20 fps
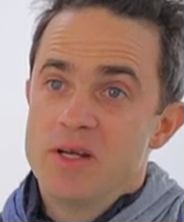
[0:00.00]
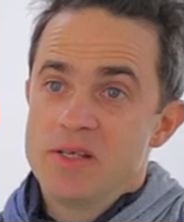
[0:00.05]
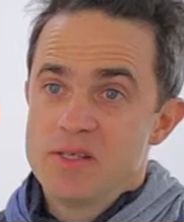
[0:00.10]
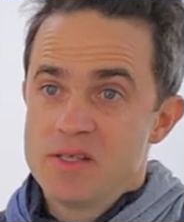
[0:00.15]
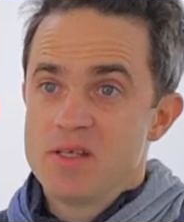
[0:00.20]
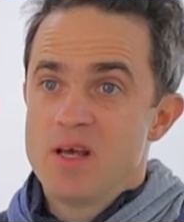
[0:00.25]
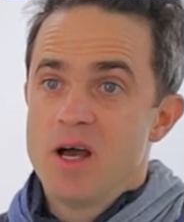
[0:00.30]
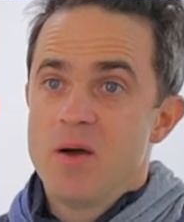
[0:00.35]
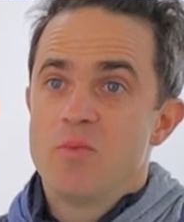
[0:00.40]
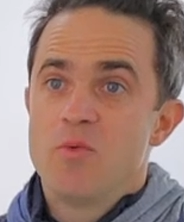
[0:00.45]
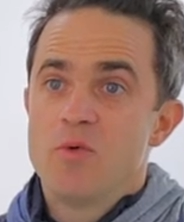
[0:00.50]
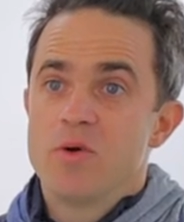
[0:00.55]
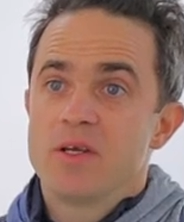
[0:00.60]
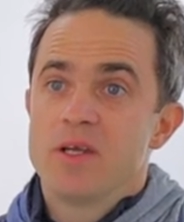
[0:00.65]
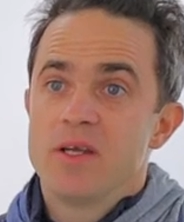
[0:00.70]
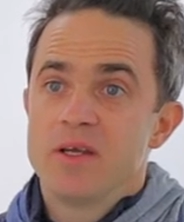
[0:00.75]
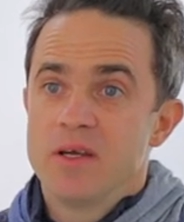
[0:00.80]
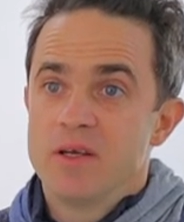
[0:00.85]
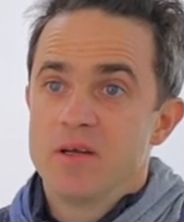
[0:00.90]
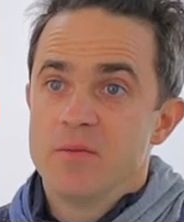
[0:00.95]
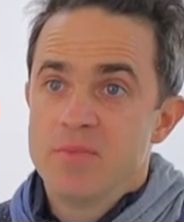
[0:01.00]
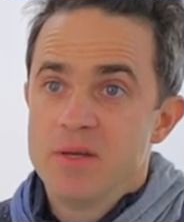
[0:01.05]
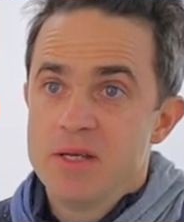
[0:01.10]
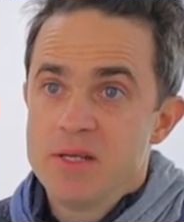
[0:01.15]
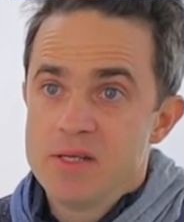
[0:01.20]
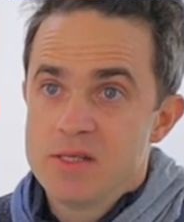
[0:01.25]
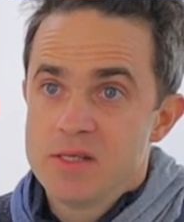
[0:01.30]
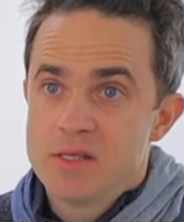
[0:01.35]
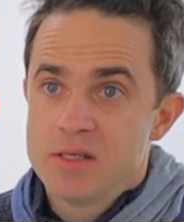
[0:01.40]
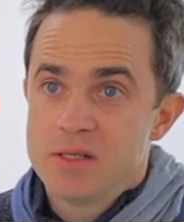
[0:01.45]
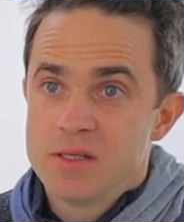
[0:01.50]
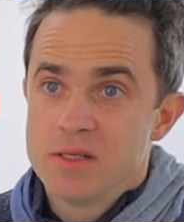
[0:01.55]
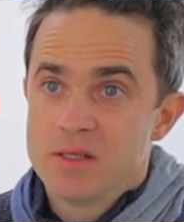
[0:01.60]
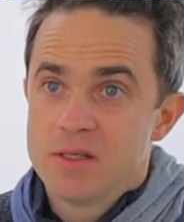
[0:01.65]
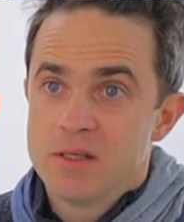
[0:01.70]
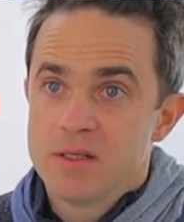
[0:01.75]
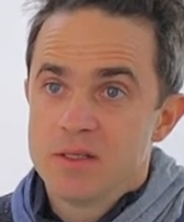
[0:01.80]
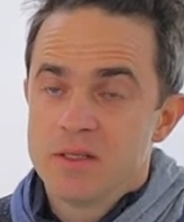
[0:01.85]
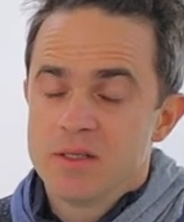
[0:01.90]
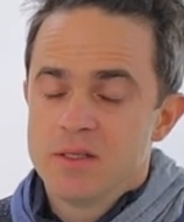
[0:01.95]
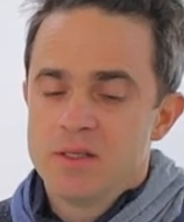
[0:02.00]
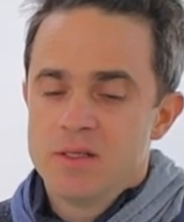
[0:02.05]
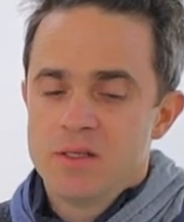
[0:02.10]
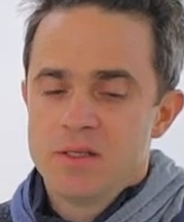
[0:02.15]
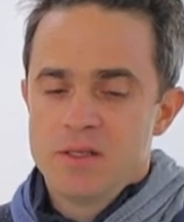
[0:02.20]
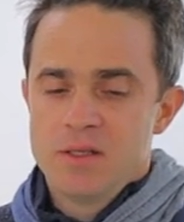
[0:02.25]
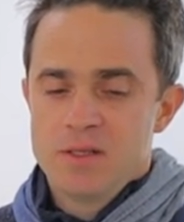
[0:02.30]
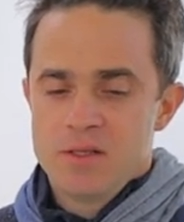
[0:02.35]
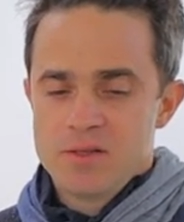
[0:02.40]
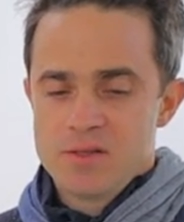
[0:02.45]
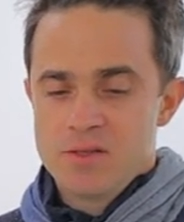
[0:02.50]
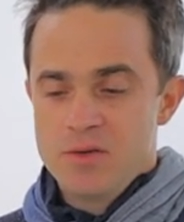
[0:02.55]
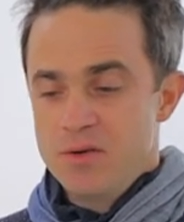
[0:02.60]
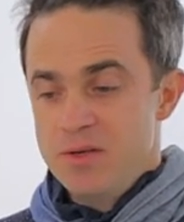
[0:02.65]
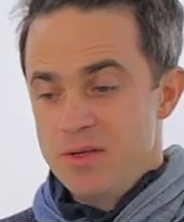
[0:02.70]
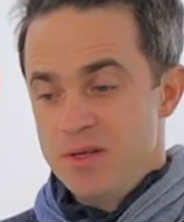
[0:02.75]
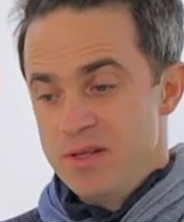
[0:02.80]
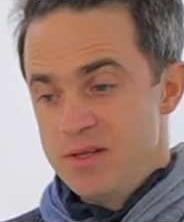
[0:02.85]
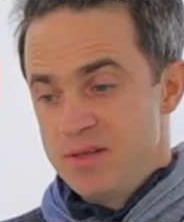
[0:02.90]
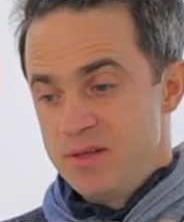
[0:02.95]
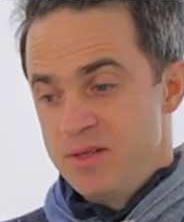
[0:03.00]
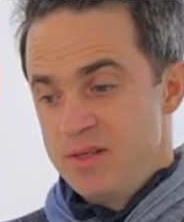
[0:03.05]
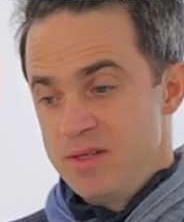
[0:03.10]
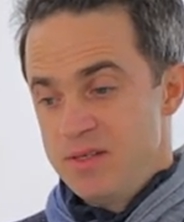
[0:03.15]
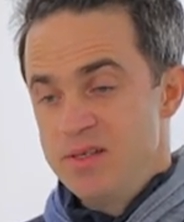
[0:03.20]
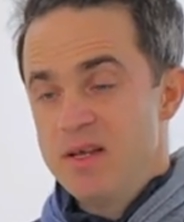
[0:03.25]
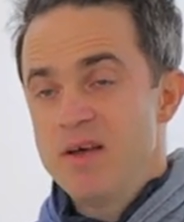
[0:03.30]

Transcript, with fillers: I stop working on a painting, so it's, it's